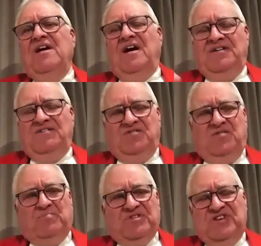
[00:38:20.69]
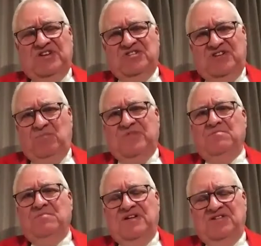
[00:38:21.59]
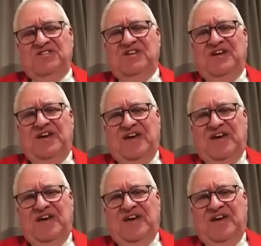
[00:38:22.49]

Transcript: I do the procession in with the master